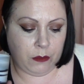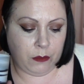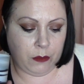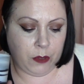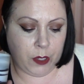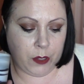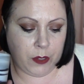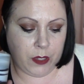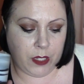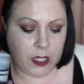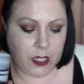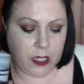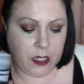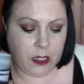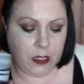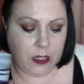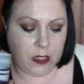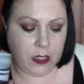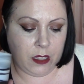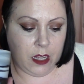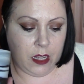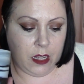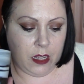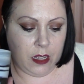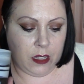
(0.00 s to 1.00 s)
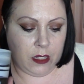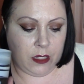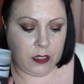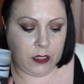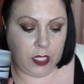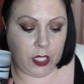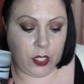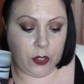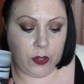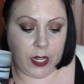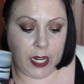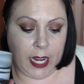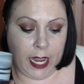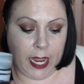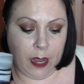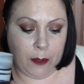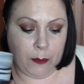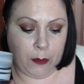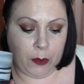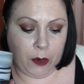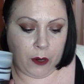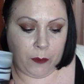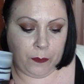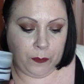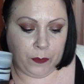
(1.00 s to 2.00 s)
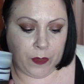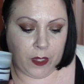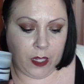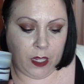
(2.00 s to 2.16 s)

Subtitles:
roses, cedar, and amber.